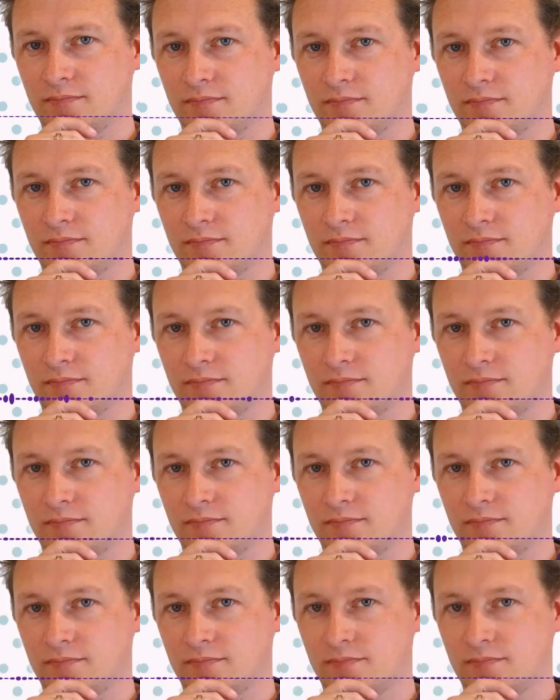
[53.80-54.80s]
and with your
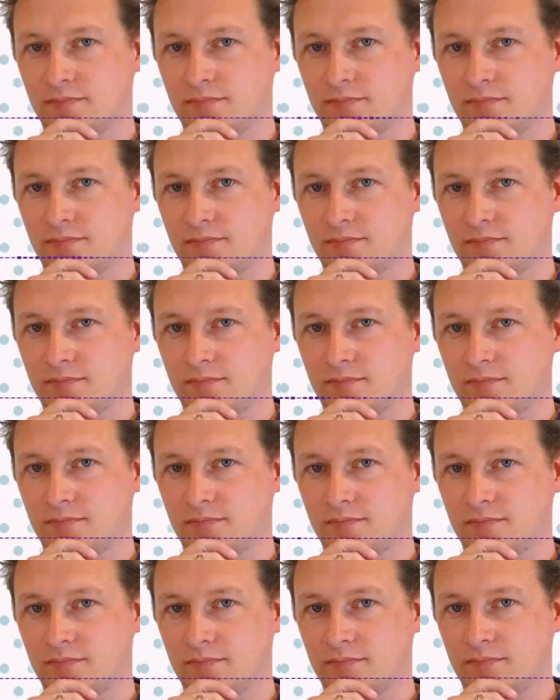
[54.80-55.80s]
eyes gently
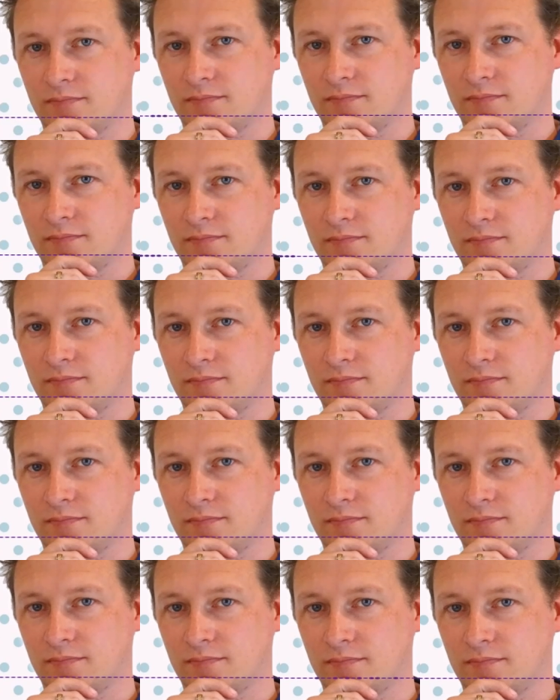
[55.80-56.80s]
closed,
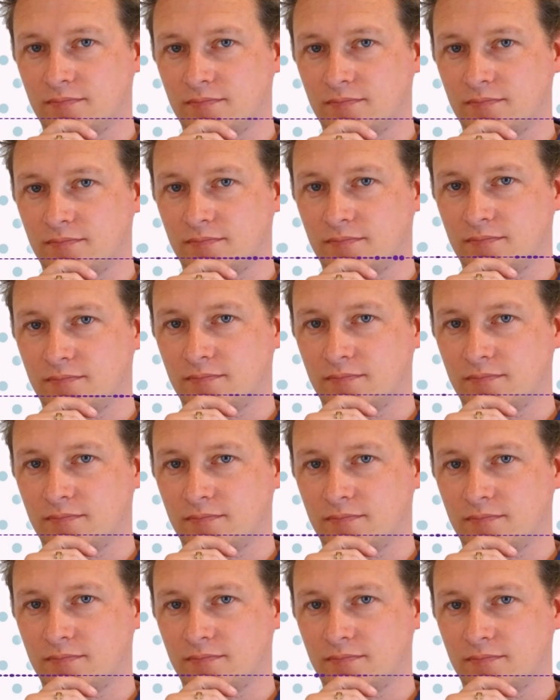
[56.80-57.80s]
you can
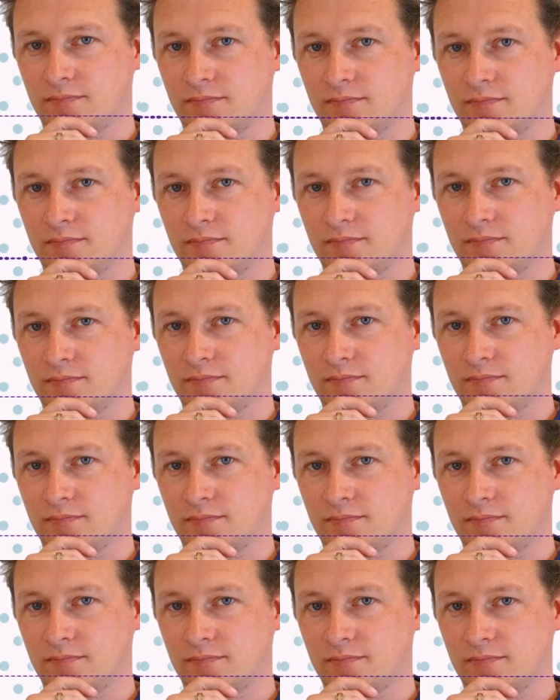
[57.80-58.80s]
begin to relax.
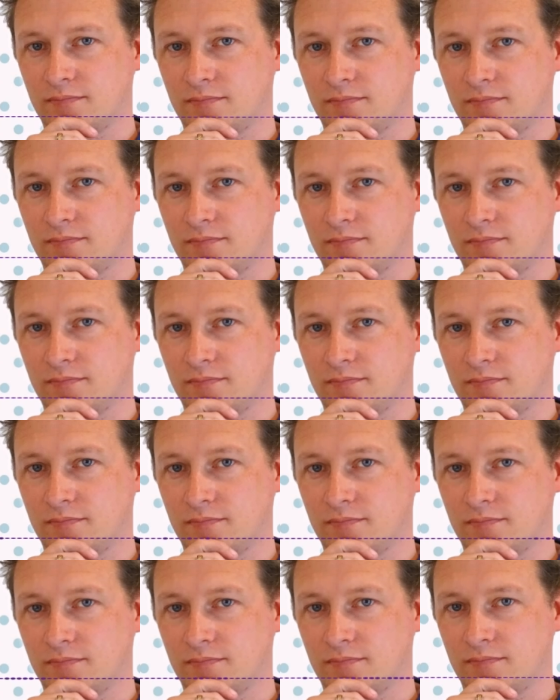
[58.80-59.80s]

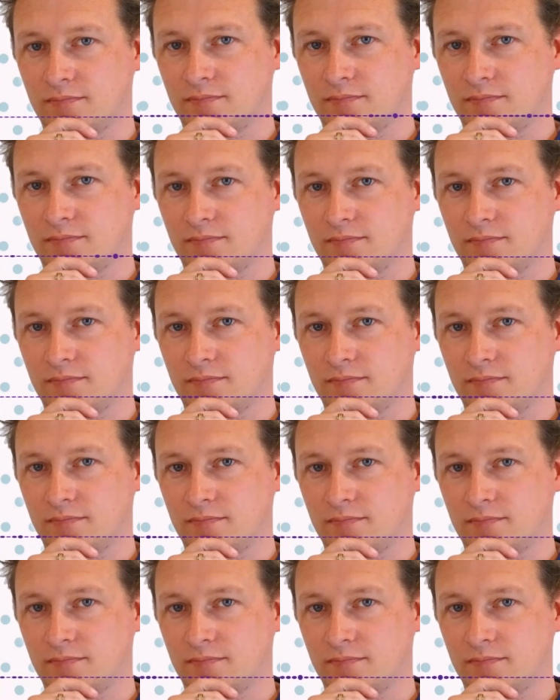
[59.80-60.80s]
And as you begin to
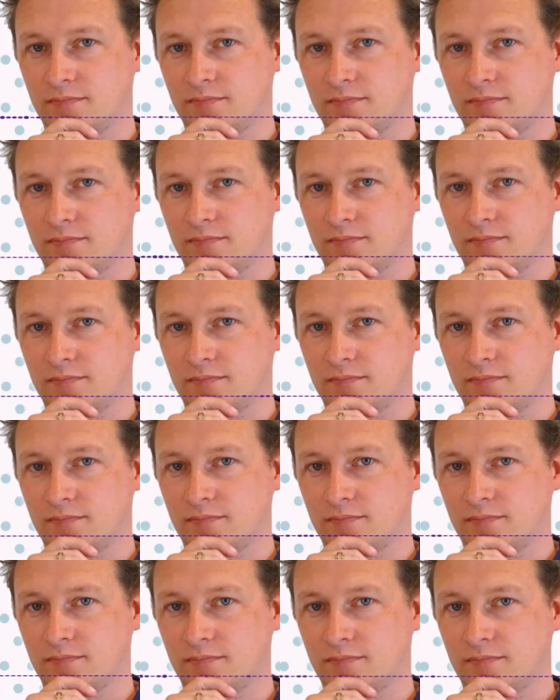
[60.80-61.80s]
relax, you
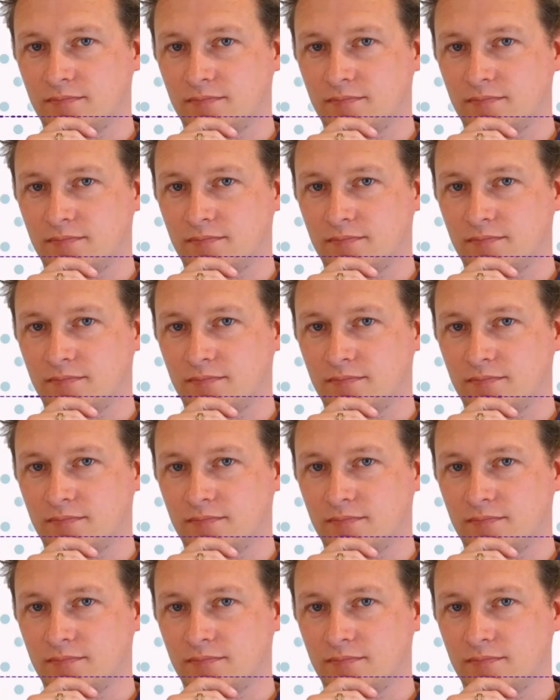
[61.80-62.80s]
can start
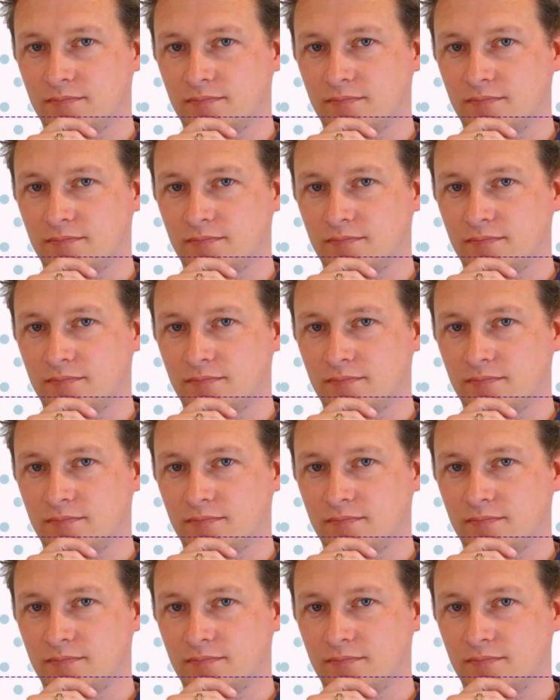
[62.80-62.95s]
to